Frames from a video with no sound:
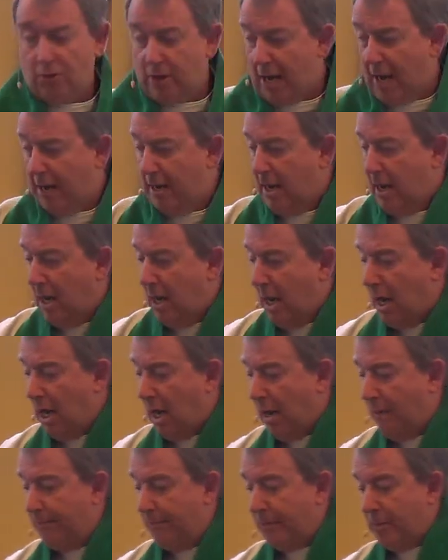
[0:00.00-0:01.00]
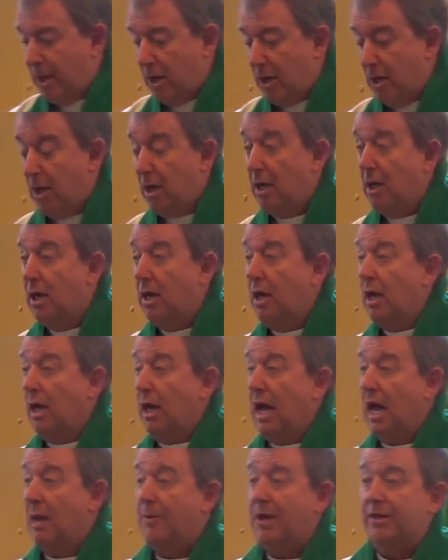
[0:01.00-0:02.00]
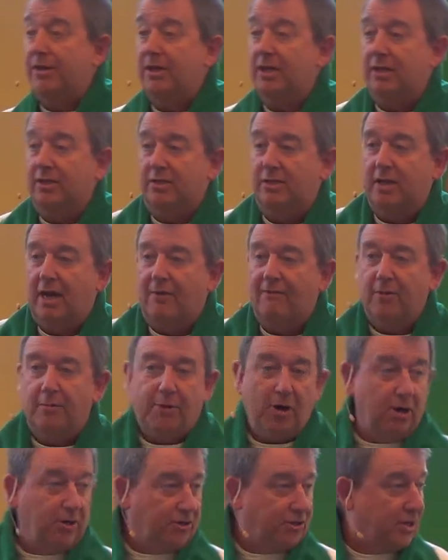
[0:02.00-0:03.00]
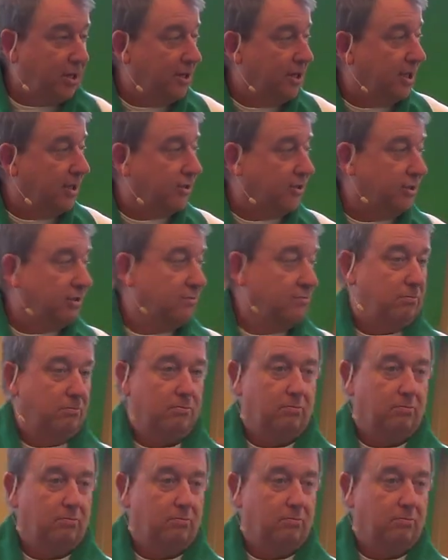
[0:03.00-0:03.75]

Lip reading: Okay. How about this? Have your parents done this?